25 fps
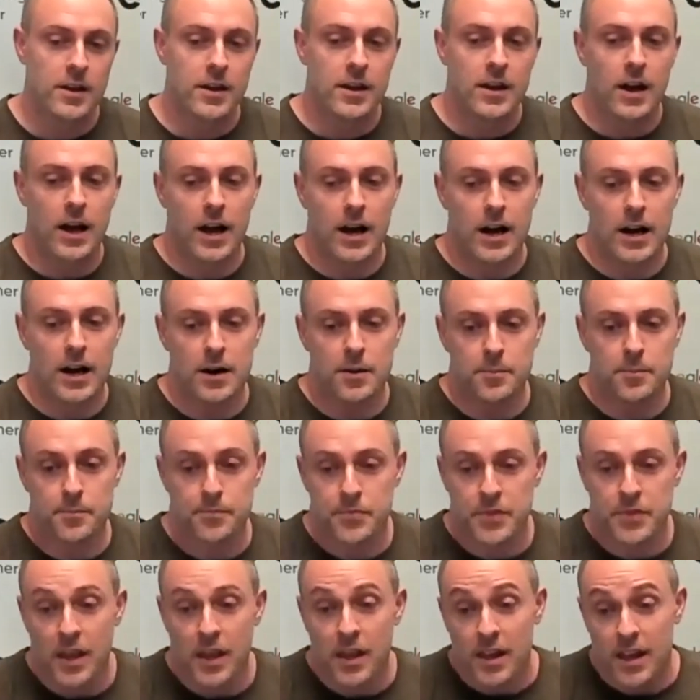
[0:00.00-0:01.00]

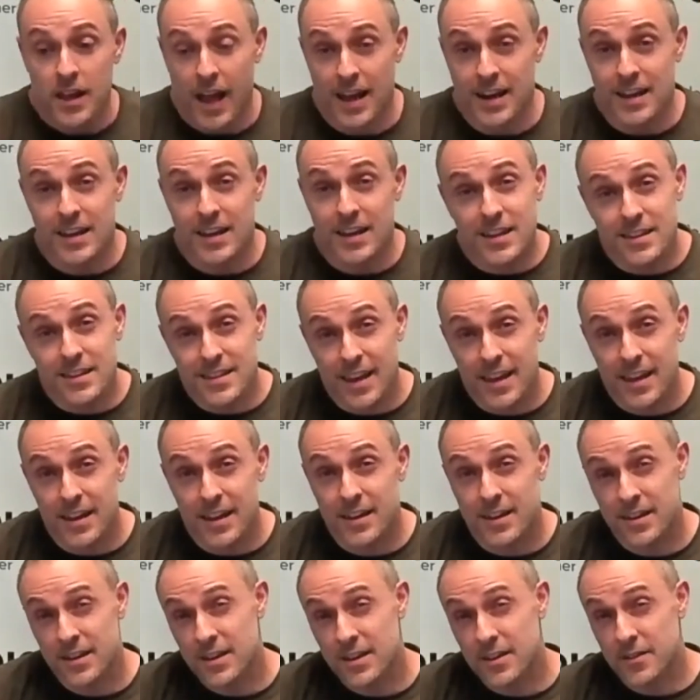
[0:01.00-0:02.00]
And it can
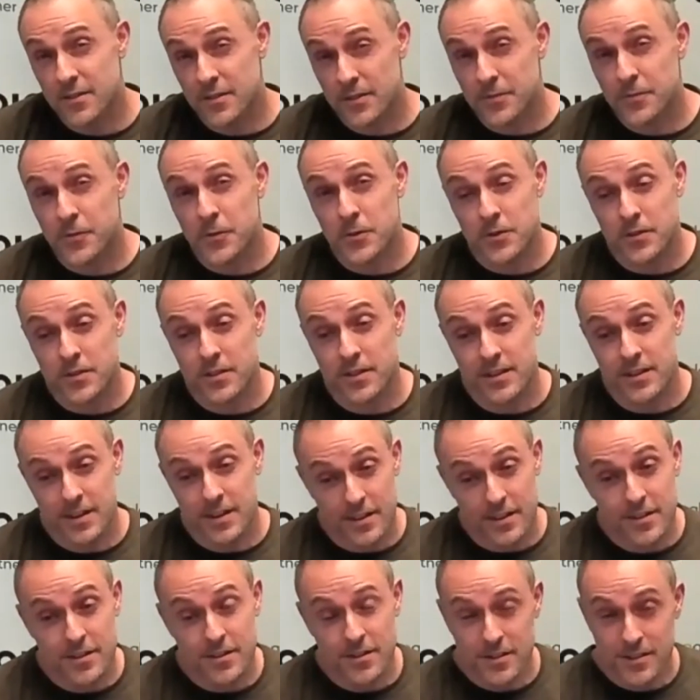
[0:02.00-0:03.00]
take, for
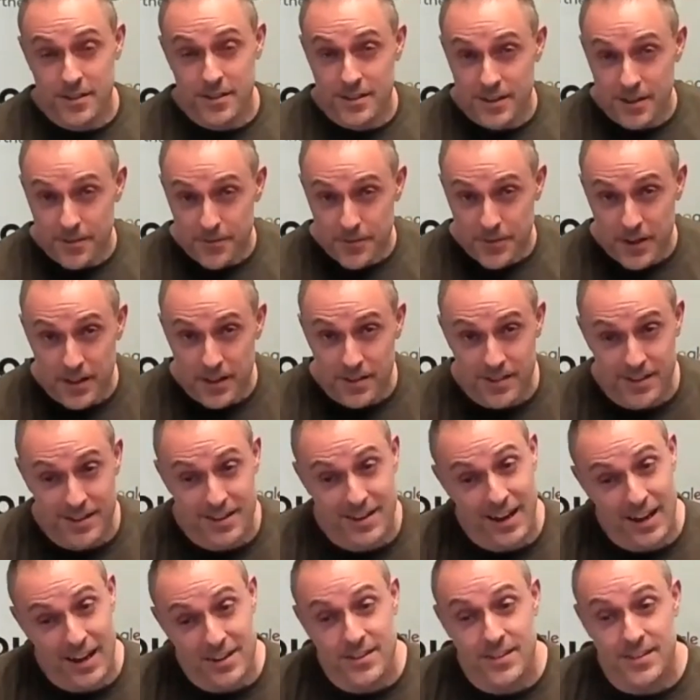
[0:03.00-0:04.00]
statistical significance, it can
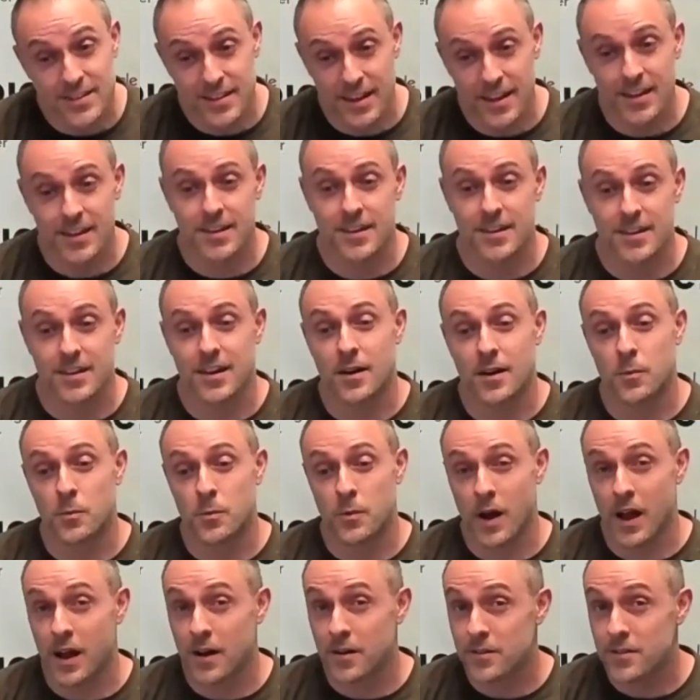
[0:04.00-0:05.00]
actually take
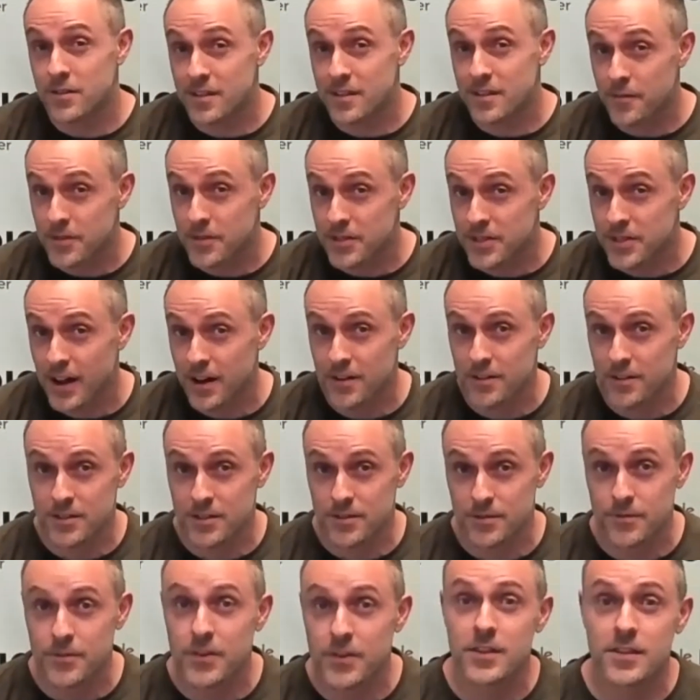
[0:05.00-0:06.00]
around
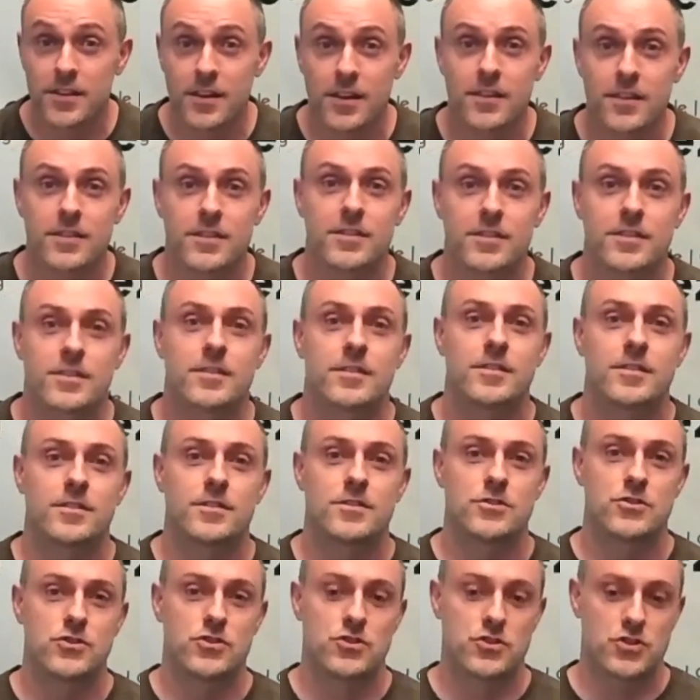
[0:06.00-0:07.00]
7,000 visits
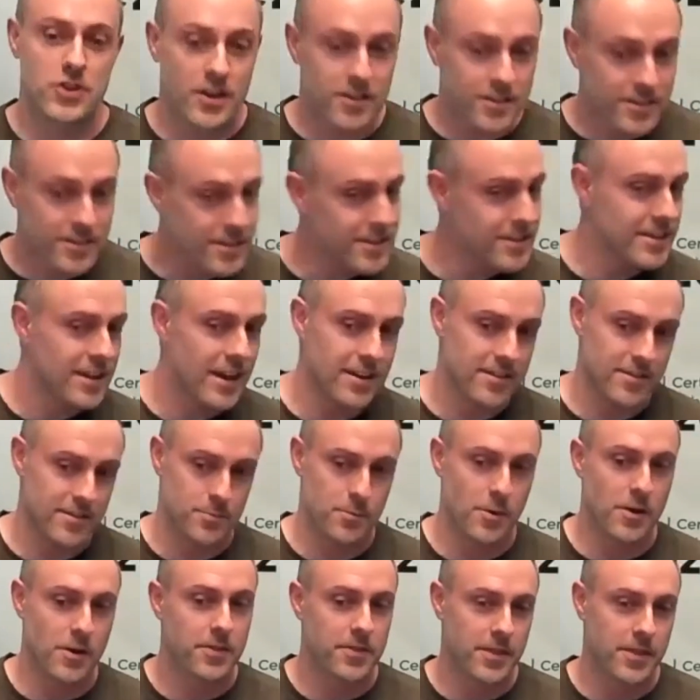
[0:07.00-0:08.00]
just to test
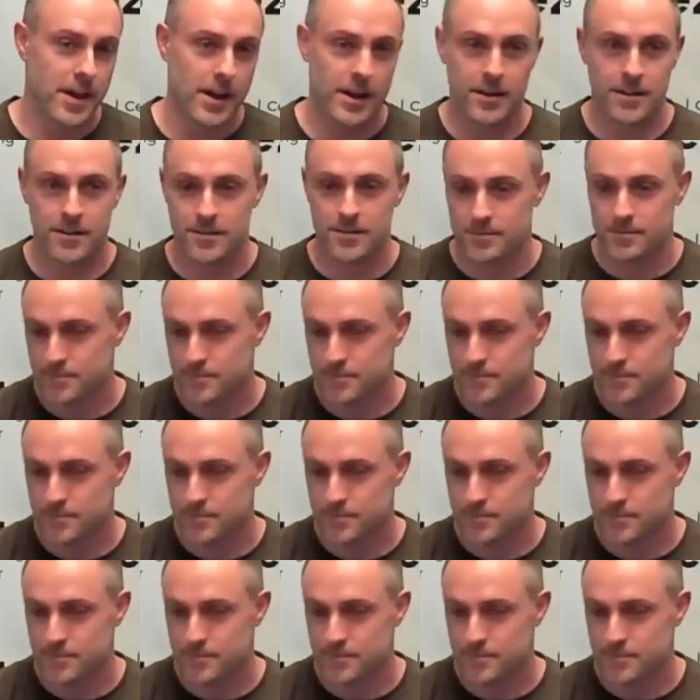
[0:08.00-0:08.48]
one thing.